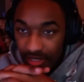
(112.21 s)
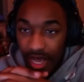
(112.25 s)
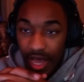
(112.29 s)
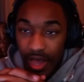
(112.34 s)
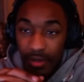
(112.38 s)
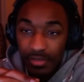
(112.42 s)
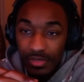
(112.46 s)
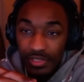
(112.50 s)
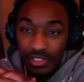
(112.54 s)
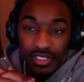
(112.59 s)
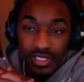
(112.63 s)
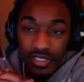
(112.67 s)

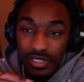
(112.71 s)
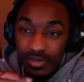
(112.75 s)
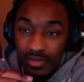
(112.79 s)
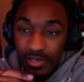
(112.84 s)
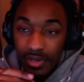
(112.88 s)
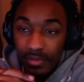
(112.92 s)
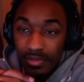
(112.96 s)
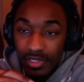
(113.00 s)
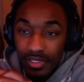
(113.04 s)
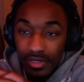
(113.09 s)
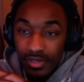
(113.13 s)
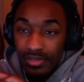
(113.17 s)
I'm
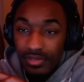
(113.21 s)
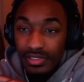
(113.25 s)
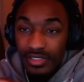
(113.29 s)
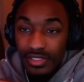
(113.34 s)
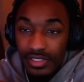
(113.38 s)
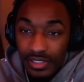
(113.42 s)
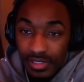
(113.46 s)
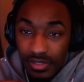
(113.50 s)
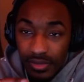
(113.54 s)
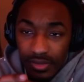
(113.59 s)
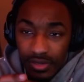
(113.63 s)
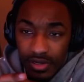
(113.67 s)
gonna get
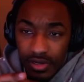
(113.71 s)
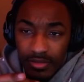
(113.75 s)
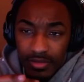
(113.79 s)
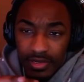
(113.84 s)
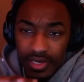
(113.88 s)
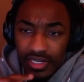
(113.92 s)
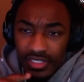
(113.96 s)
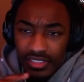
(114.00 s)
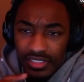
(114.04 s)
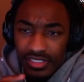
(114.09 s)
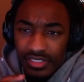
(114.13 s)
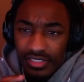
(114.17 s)
OZ. Don't call me
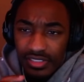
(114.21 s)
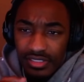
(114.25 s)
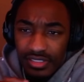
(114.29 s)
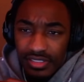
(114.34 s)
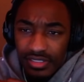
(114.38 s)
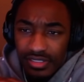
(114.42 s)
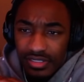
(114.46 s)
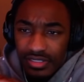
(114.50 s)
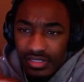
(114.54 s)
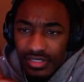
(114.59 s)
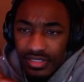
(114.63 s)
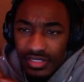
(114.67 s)
that shit.
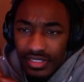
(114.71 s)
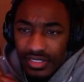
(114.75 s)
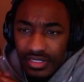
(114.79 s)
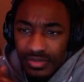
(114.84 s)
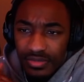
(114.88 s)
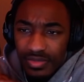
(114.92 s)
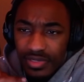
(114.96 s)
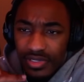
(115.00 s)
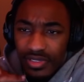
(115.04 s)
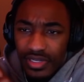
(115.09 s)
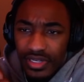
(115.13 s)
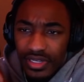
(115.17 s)
I
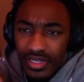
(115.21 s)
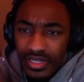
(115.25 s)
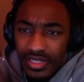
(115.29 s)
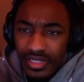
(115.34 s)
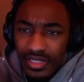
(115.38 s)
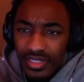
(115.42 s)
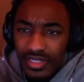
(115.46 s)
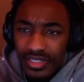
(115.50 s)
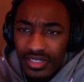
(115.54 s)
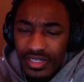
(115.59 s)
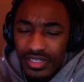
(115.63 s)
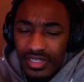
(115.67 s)
ain't playing that.